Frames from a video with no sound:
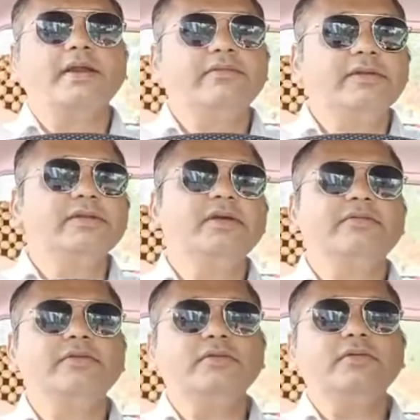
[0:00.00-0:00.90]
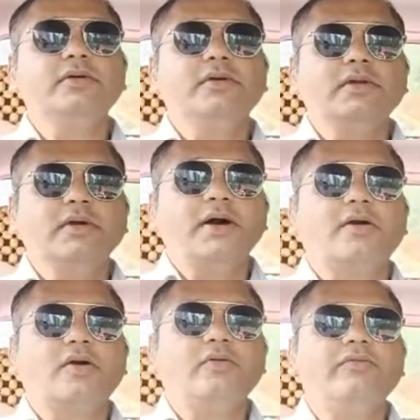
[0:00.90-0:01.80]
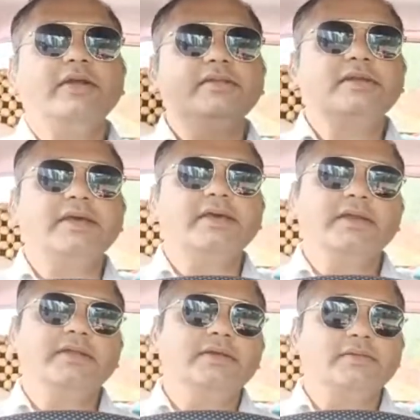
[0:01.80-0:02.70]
it will give you a confidence like anything.